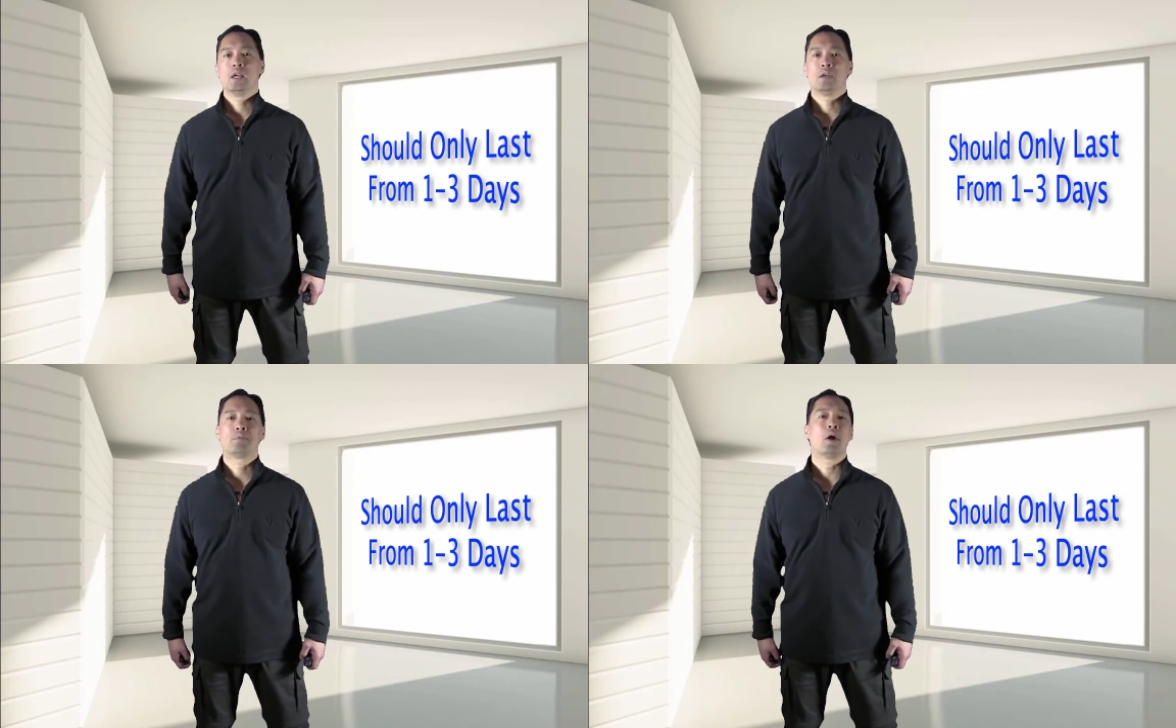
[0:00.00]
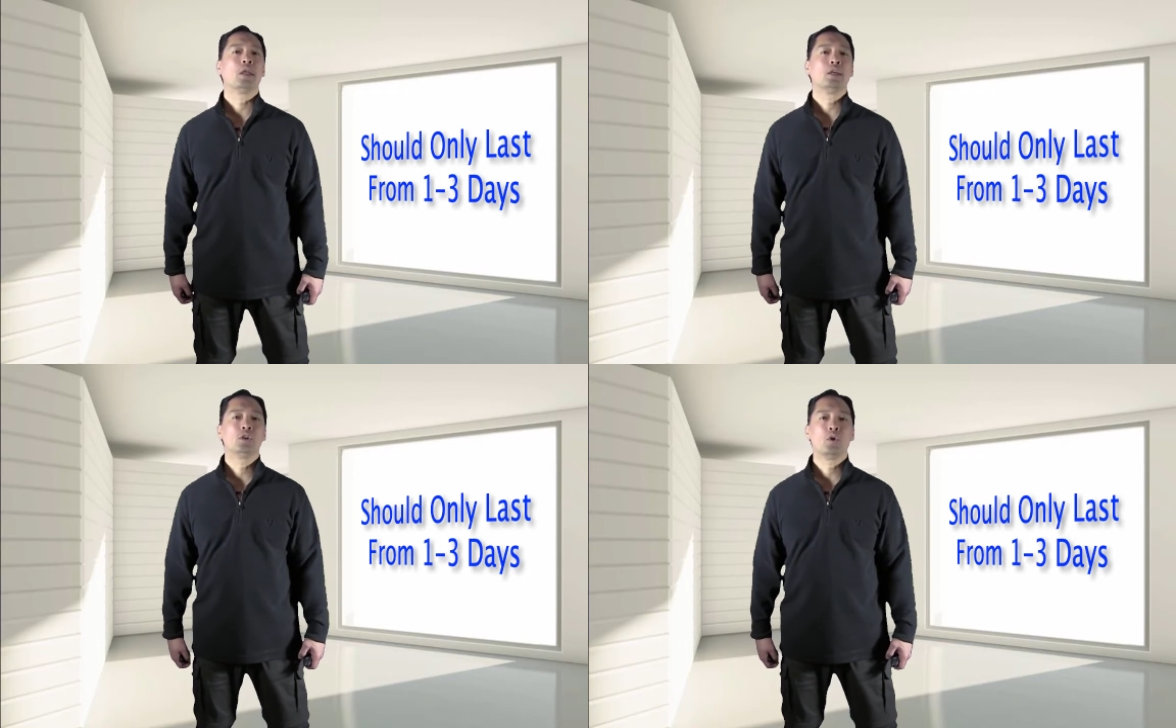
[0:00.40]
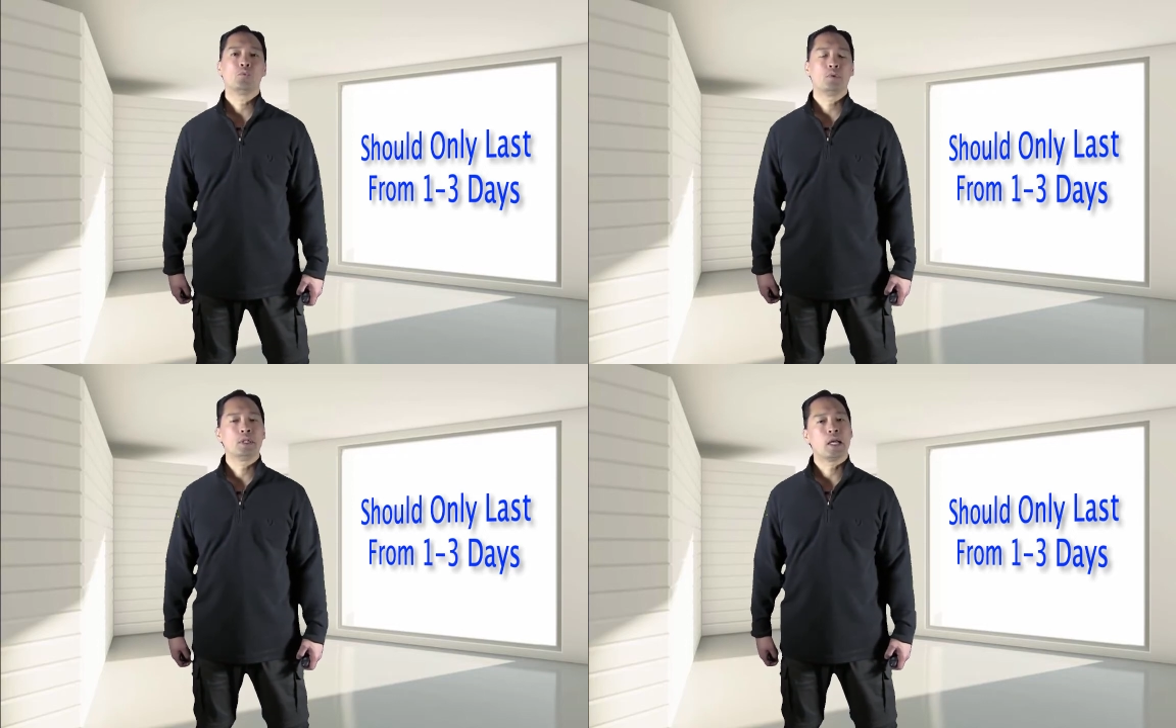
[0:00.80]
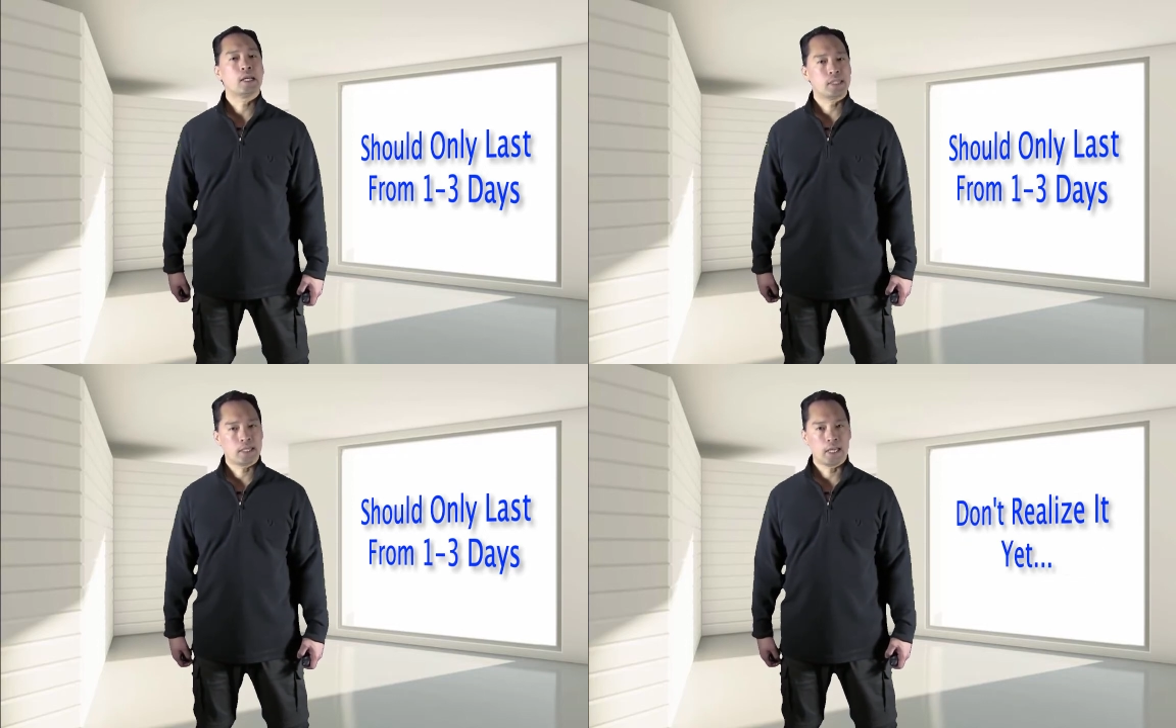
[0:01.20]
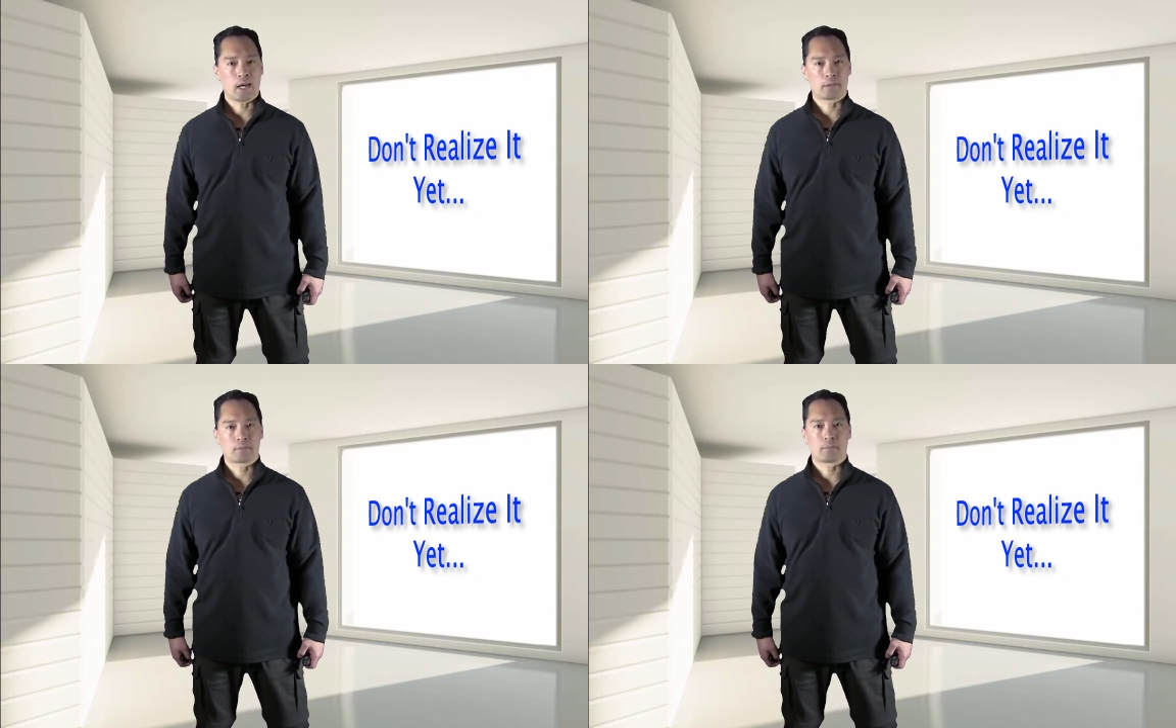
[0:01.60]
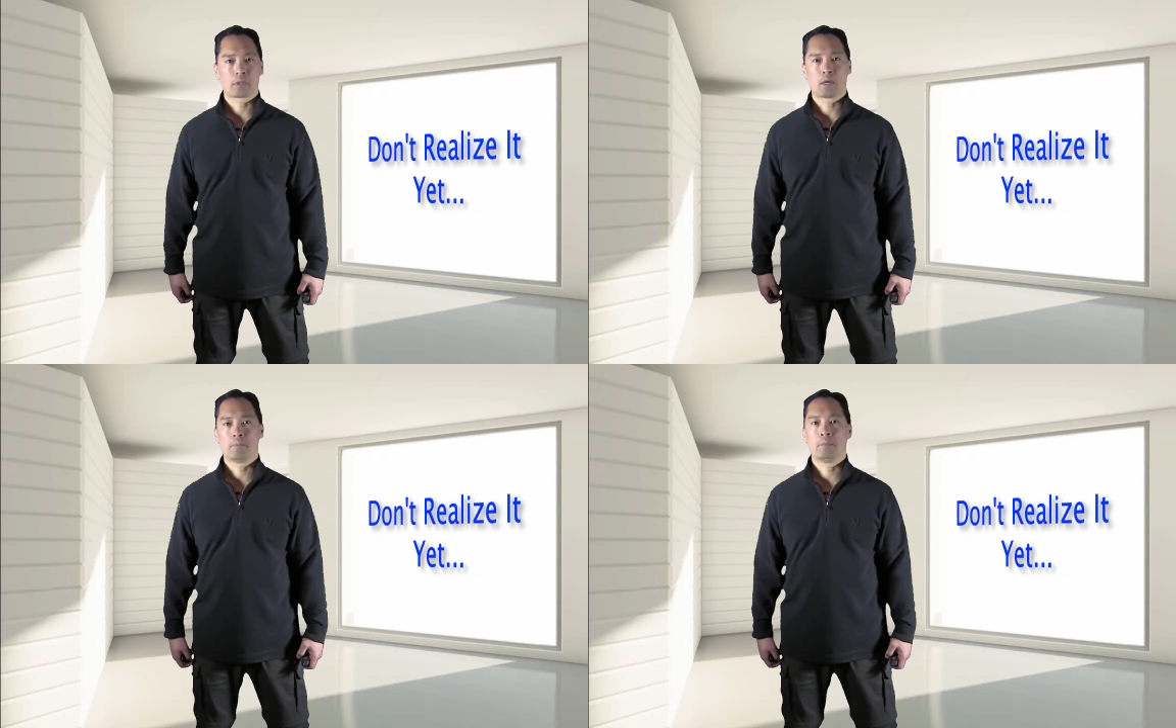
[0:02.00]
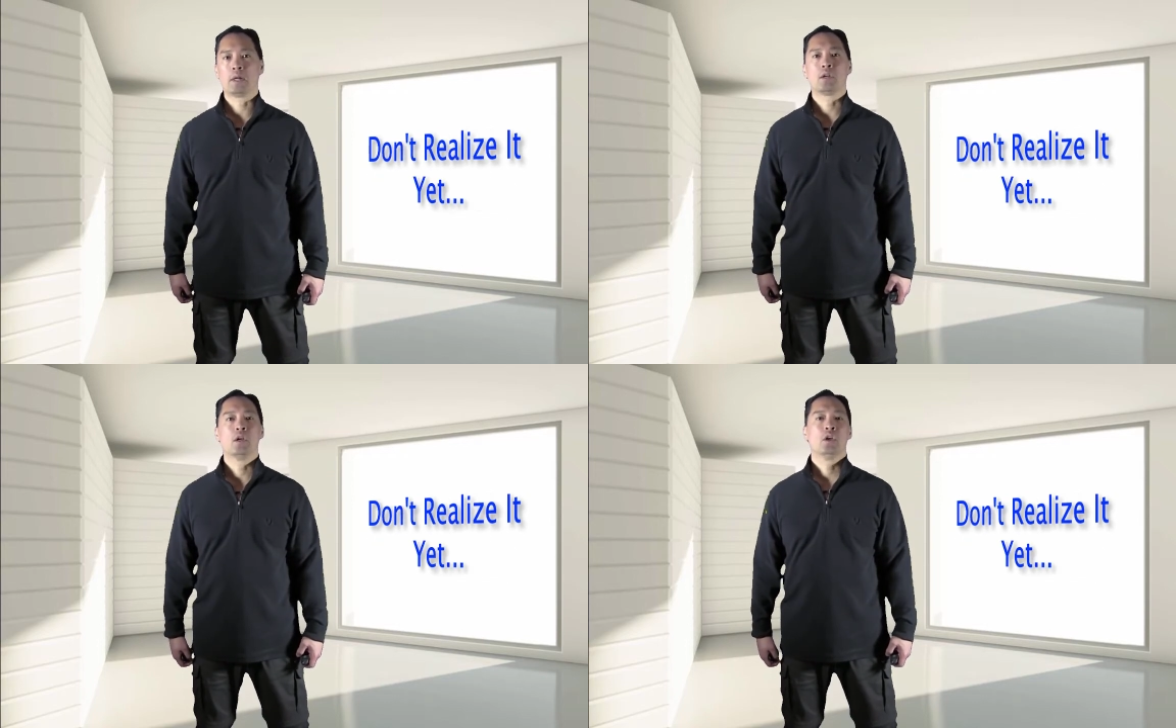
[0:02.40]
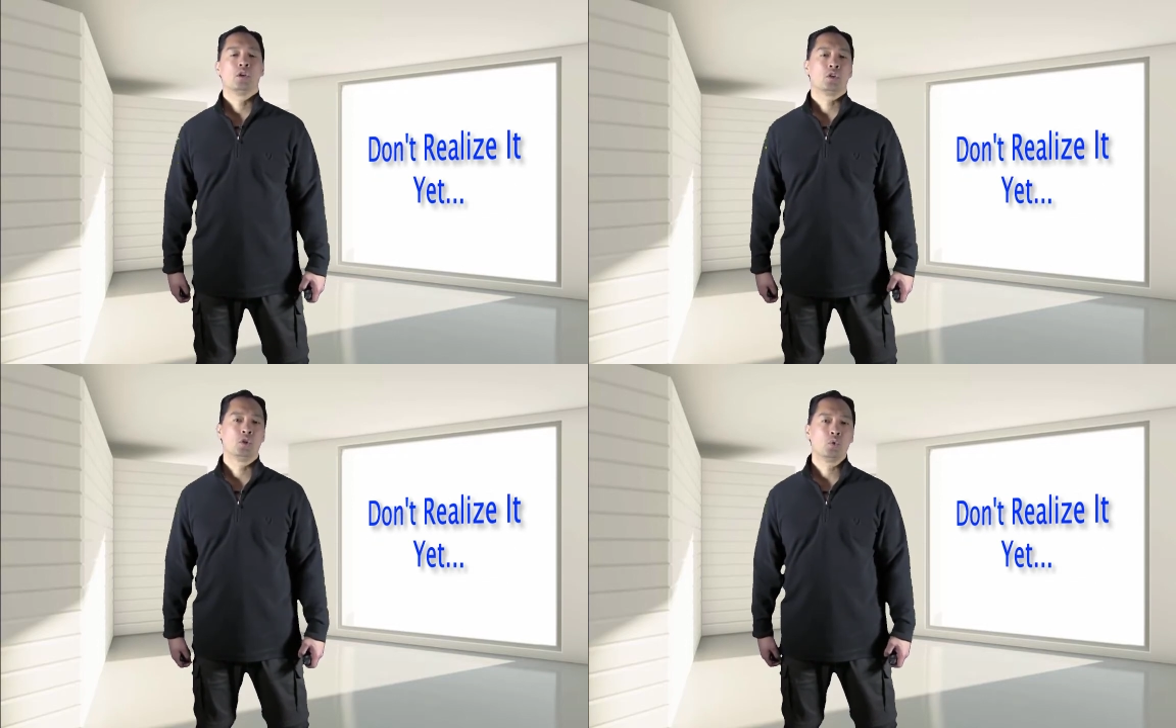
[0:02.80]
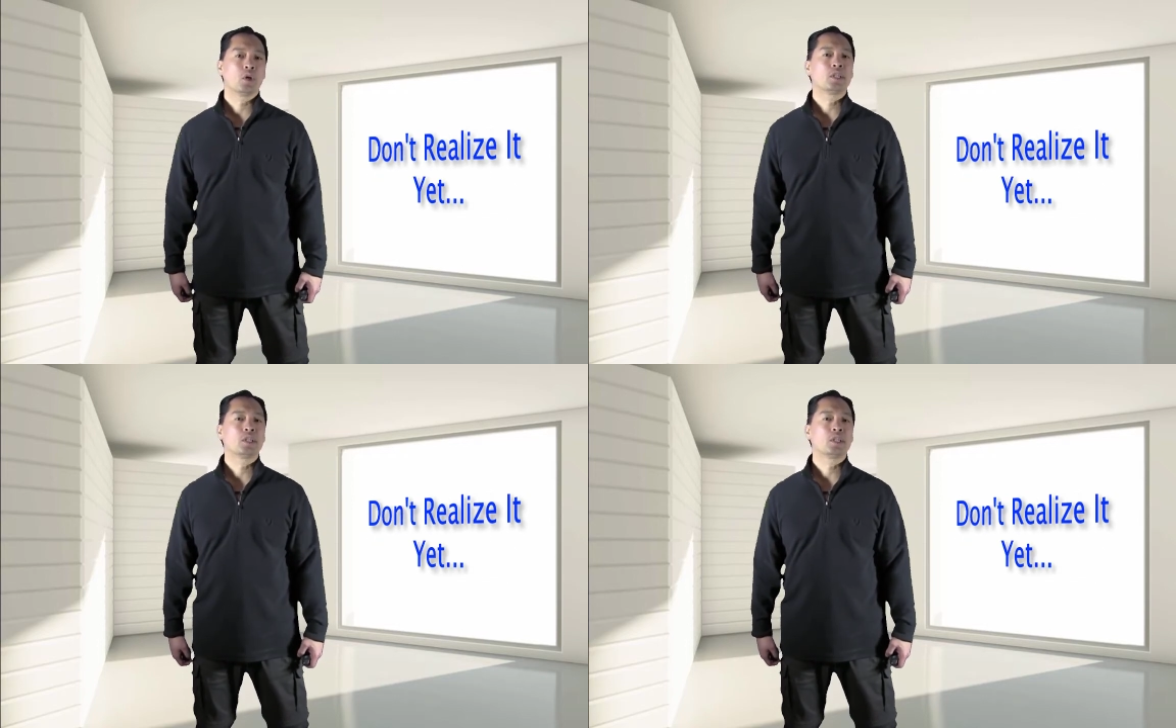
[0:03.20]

You probably don't realize it yet, but you are